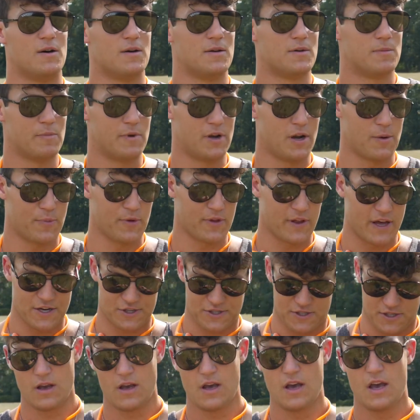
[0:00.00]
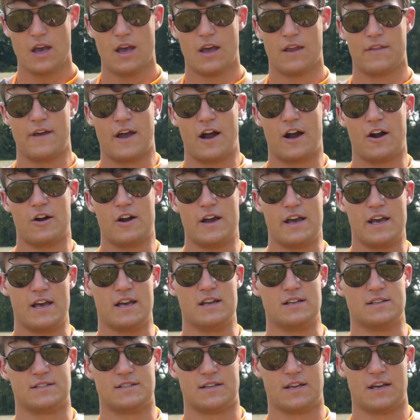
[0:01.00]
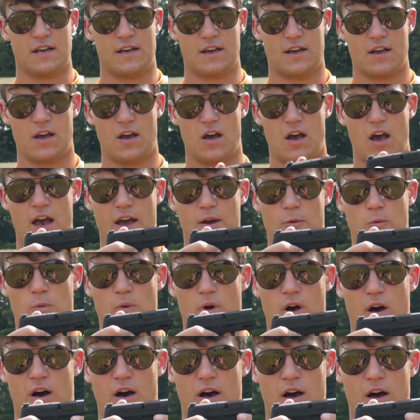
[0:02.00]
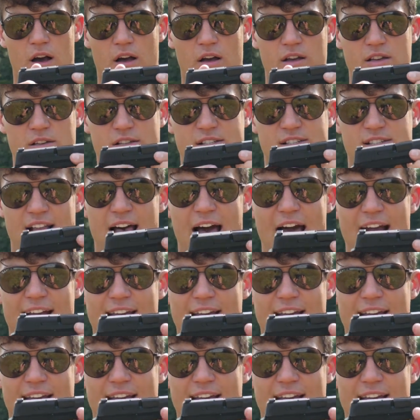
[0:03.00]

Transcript: manipulation. There is a slack